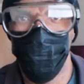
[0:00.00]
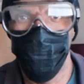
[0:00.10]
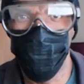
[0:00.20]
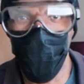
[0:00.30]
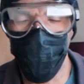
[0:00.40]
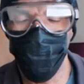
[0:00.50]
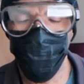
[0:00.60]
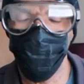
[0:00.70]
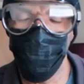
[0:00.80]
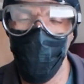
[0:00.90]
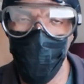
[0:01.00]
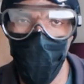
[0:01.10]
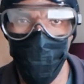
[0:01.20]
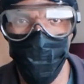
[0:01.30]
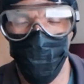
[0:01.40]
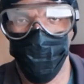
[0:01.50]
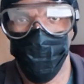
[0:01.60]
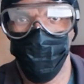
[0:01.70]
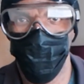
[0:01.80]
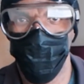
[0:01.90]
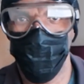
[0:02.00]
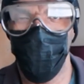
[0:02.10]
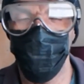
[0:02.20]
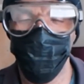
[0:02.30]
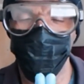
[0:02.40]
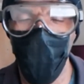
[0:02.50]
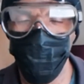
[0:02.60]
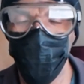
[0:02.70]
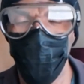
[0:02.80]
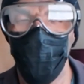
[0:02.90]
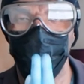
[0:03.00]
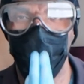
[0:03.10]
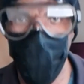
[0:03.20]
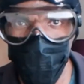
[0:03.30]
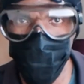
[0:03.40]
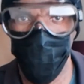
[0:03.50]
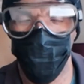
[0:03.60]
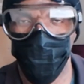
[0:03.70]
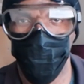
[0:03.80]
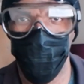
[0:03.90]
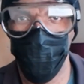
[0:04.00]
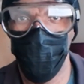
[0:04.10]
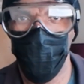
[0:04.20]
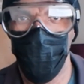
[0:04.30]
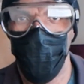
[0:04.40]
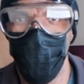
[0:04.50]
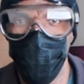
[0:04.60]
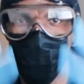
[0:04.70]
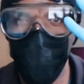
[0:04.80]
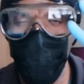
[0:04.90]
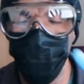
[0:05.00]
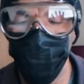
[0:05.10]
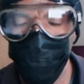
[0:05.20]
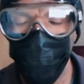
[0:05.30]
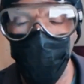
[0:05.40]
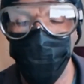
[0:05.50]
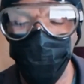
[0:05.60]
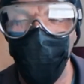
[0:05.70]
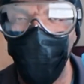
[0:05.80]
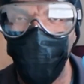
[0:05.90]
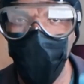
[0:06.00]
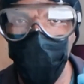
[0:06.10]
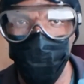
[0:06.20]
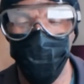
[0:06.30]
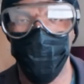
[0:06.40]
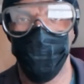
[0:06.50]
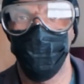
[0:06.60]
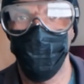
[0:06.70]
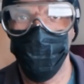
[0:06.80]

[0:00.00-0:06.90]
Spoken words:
You gotta show some awareness and stop showing carelessness. And don't touch your face.